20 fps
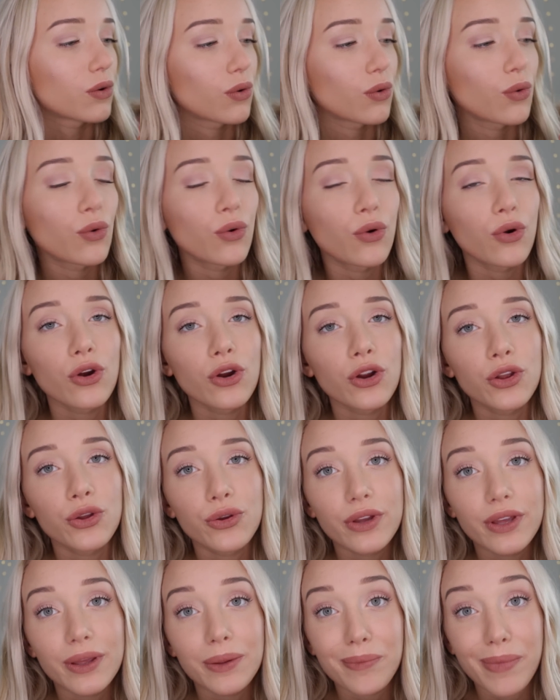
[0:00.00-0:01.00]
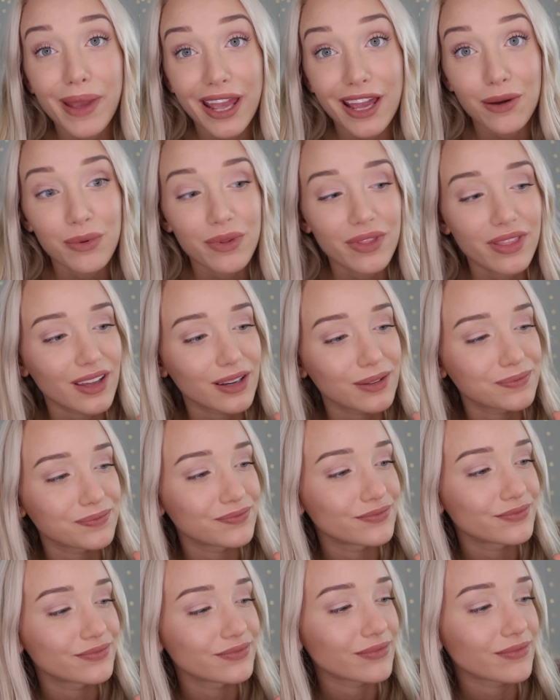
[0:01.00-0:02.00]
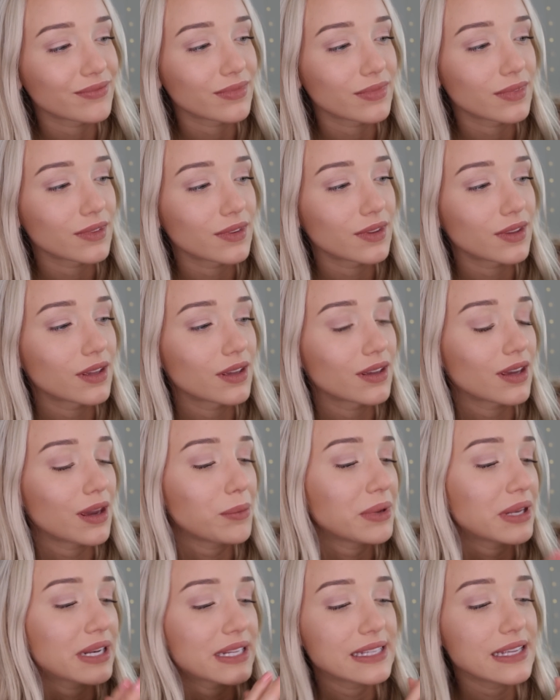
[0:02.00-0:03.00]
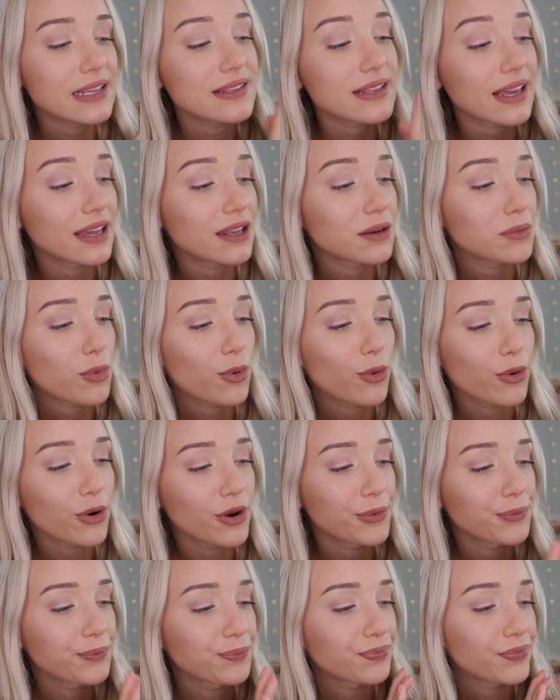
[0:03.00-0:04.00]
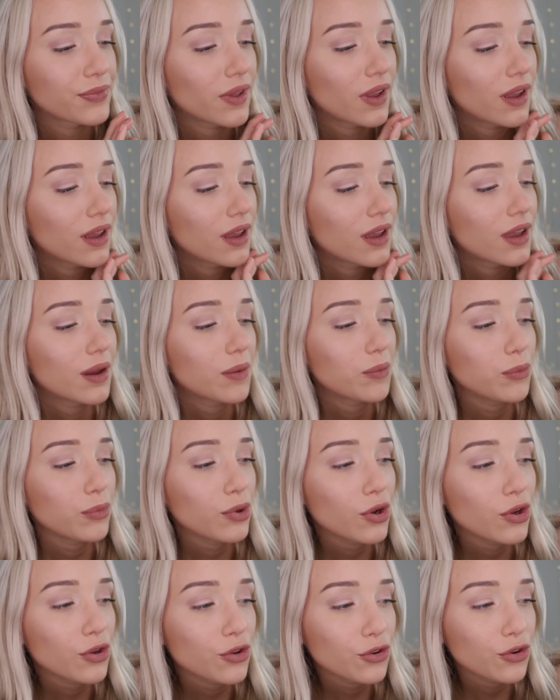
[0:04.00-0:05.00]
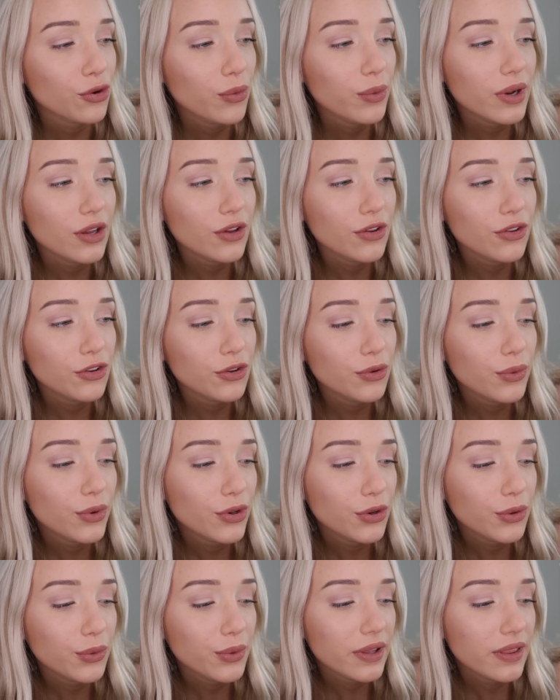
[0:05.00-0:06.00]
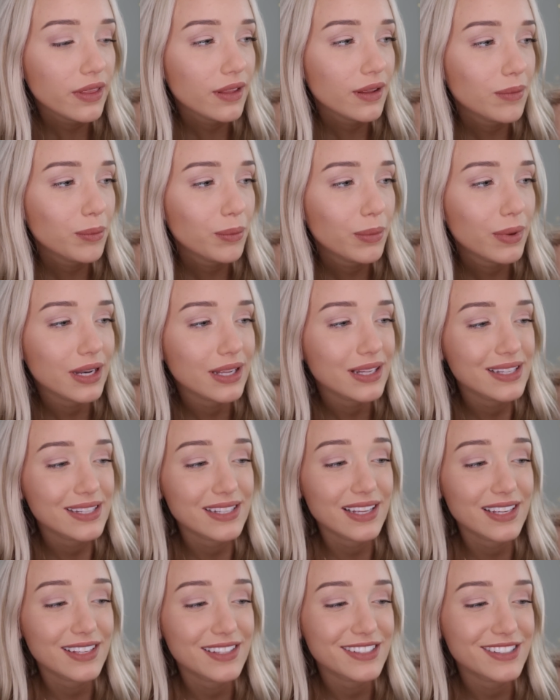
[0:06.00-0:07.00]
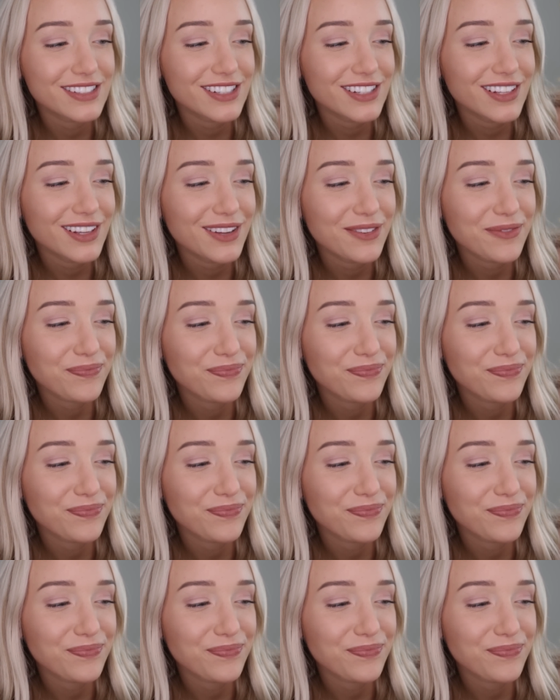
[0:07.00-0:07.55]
or you can bake with them. I mean, it says and more. I'm not sure what else you would do with them, but it says to,